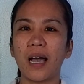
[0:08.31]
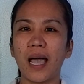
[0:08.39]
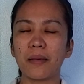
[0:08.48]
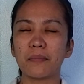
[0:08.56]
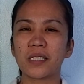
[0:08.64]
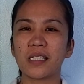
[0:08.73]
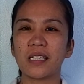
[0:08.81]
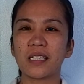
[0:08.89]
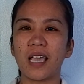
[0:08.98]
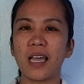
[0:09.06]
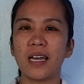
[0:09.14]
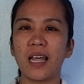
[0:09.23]
I'm
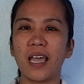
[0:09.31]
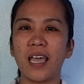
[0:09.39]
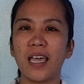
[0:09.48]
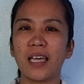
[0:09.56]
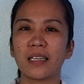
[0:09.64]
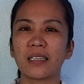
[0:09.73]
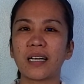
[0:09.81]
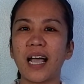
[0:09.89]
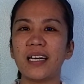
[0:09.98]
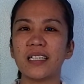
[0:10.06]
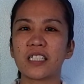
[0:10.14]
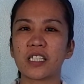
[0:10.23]
single and
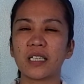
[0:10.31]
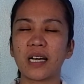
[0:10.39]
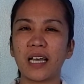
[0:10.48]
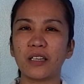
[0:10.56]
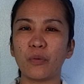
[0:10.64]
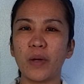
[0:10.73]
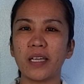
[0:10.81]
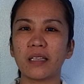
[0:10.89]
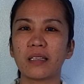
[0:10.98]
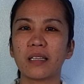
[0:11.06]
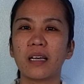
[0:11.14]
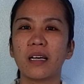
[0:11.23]
college
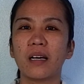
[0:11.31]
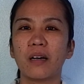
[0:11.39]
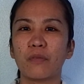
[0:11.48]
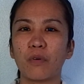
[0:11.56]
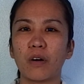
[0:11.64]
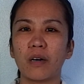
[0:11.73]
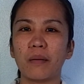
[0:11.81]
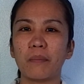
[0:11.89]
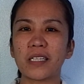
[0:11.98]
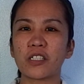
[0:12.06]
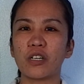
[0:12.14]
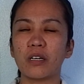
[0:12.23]
graduate for
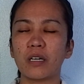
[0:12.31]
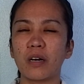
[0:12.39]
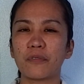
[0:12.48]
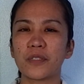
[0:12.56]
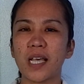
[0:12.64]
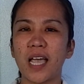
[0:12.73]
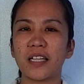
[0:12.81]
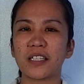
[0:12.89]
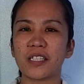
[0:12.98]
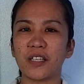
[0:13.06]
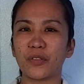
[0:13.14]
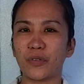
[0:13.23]
Bachelor of
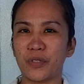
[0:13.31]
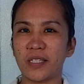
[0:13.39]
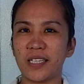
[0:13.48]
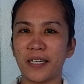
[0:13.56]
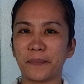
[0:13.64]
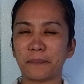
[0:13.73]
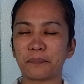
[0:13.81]
Science in Nursing.